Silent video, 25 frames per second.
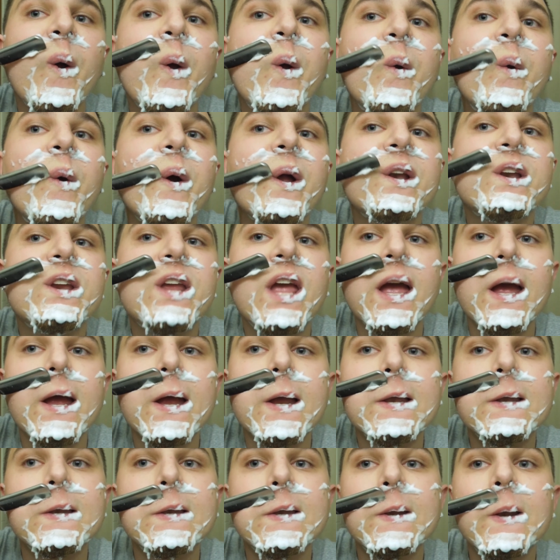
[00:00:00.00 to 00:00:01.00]
In which
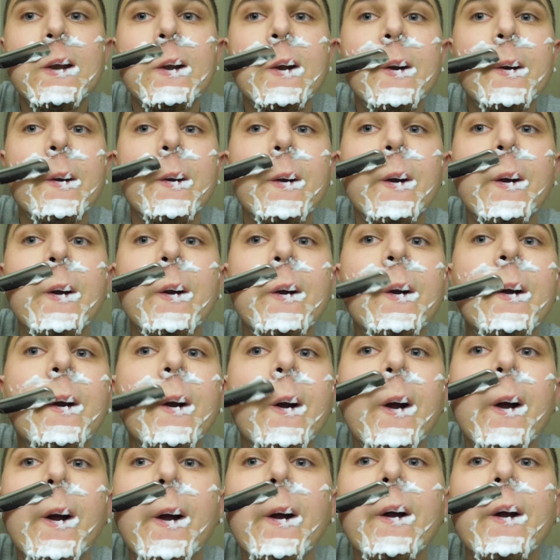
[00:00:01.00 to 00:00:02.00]
case,
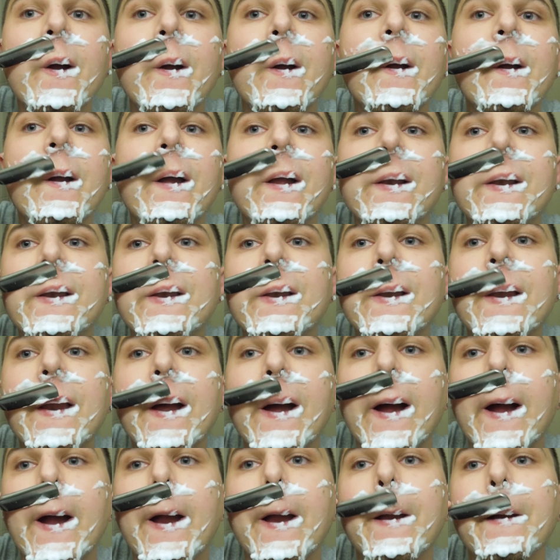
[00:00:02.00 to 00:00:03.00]
it's
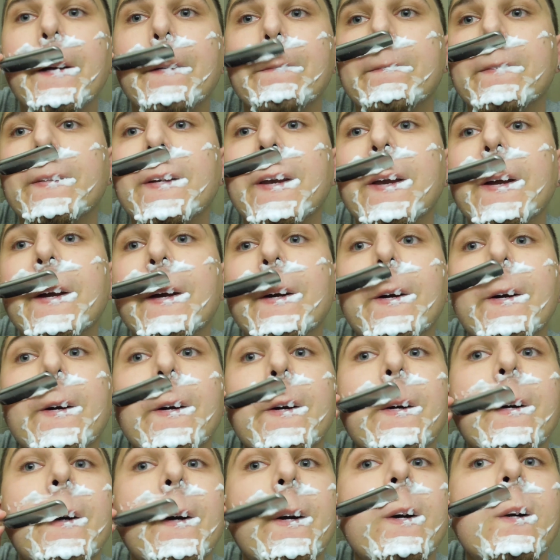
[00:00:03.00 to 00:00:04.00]
time
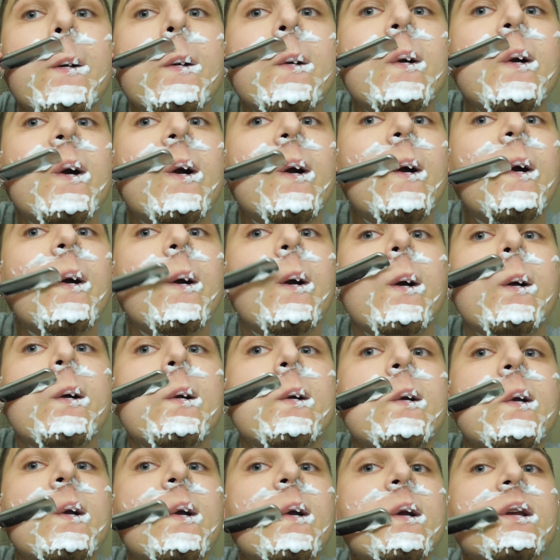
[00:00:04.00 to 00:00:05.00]
to
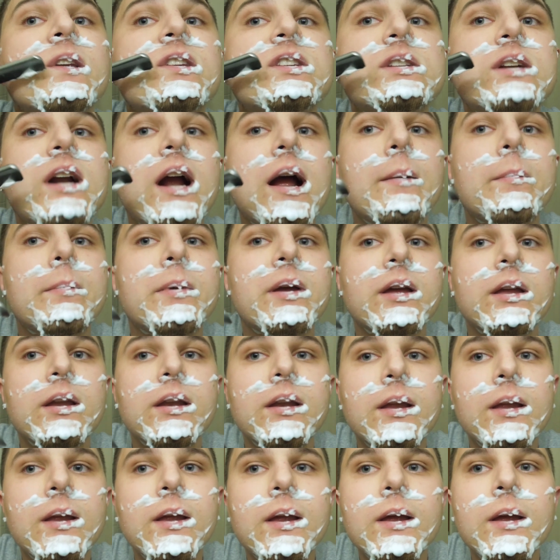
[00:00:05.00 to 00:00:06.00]
strap
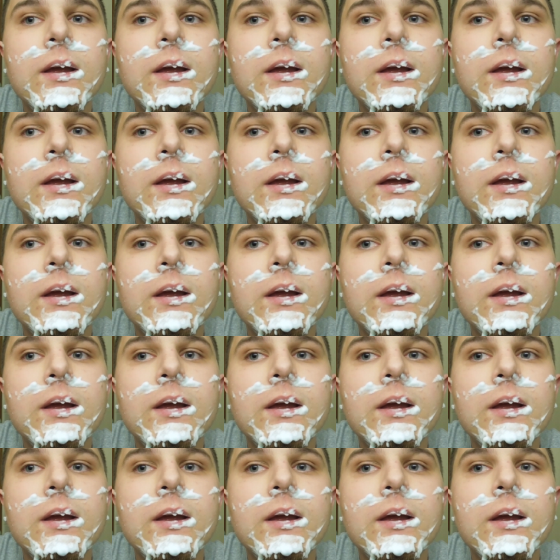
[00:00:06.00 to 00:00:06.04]
it.